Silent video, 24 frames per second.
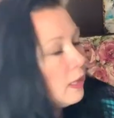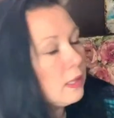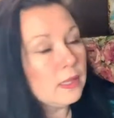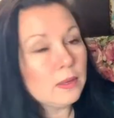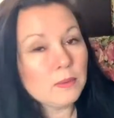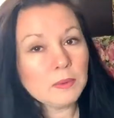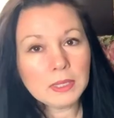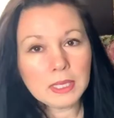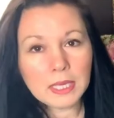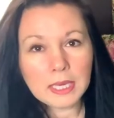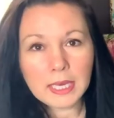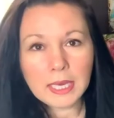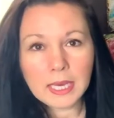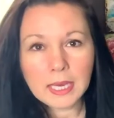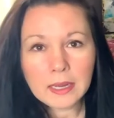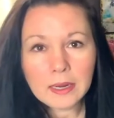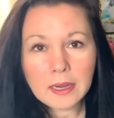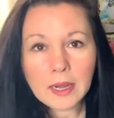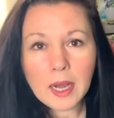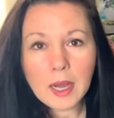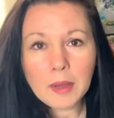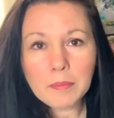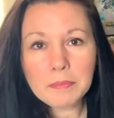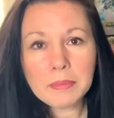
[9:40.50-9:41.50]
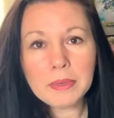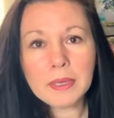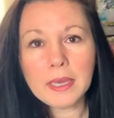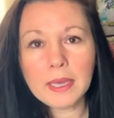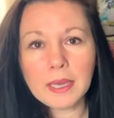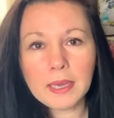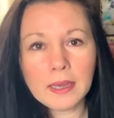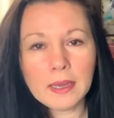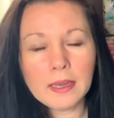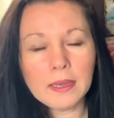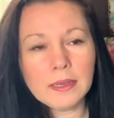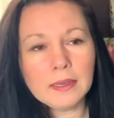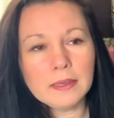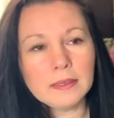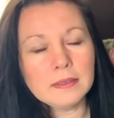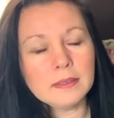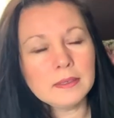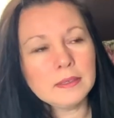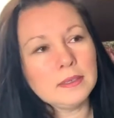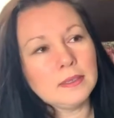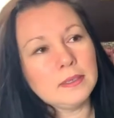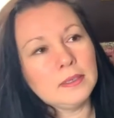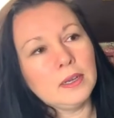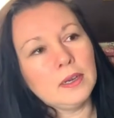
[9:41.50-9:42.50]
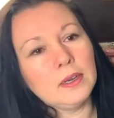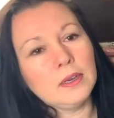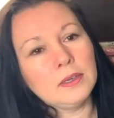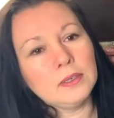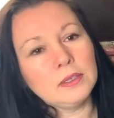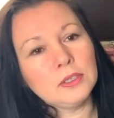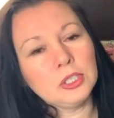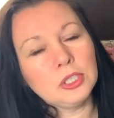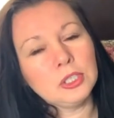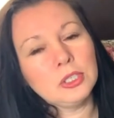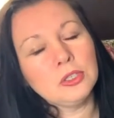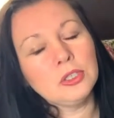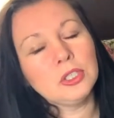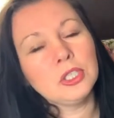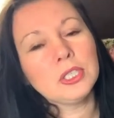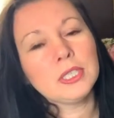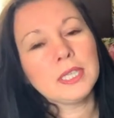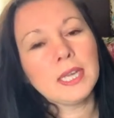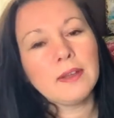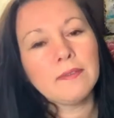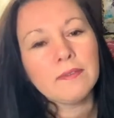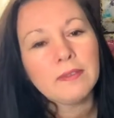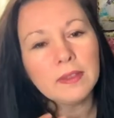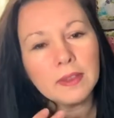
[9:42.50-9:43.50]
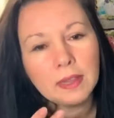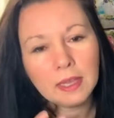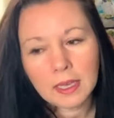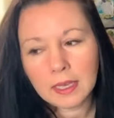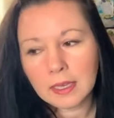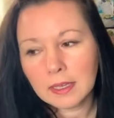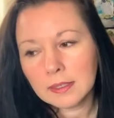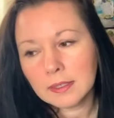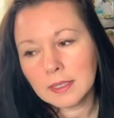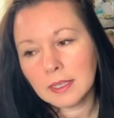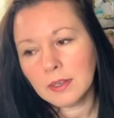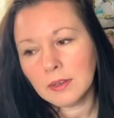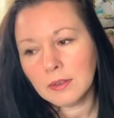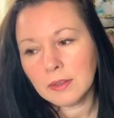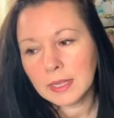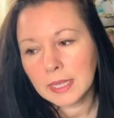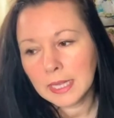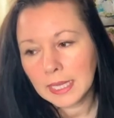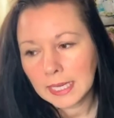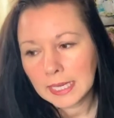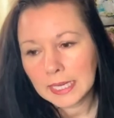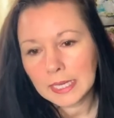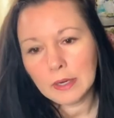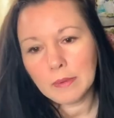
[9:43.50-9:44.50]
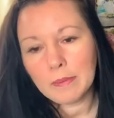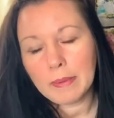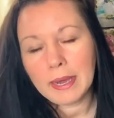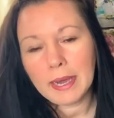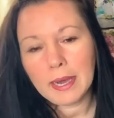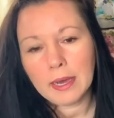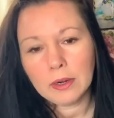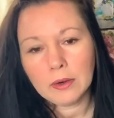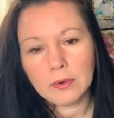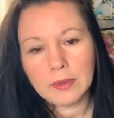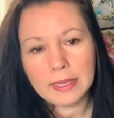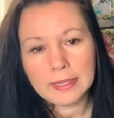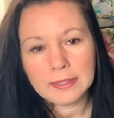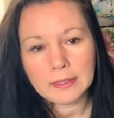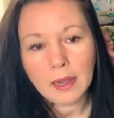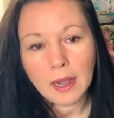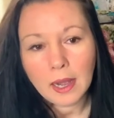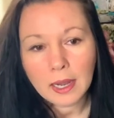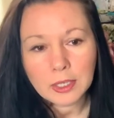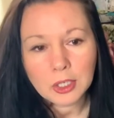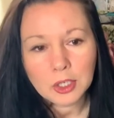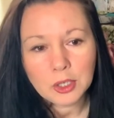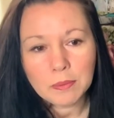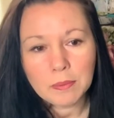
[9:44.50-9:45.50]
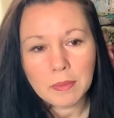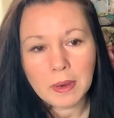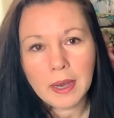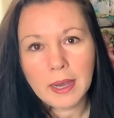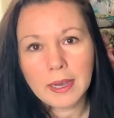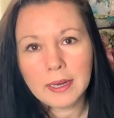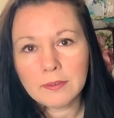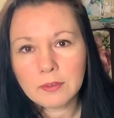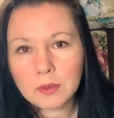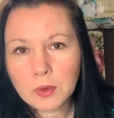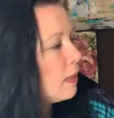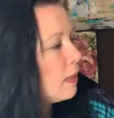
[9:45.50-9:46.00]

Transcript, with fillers: that when you get up and you know you just have things that you're thinking about or that's on your mind